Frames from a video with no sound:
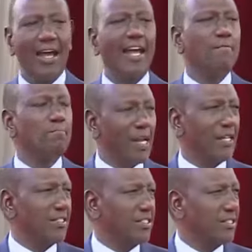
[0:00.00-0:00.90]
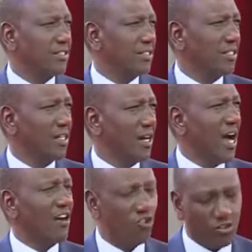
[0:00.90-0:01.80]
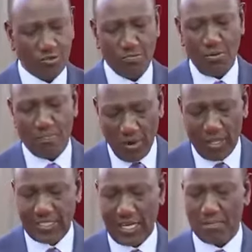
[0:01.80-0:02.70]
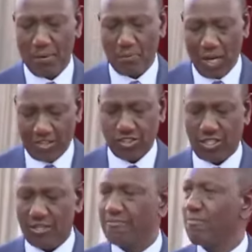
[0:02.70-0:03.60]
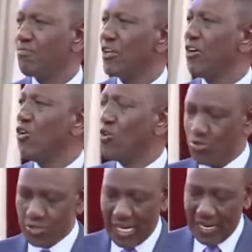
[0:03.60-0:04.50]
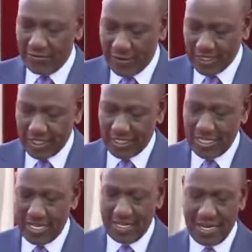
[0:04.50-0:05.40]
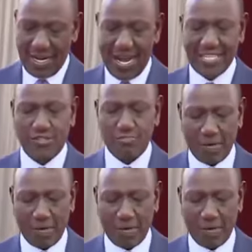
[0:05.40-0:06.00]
and built a cosmopolitan population whose diversity has